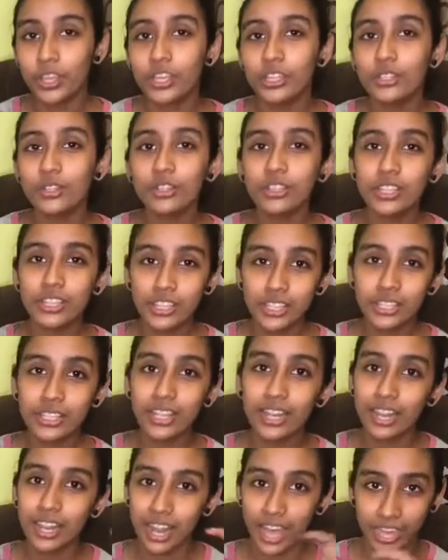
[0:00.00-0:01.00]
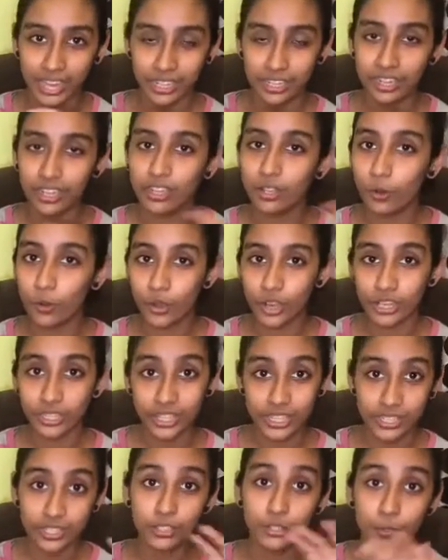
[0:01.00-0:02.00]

So this is the line, or these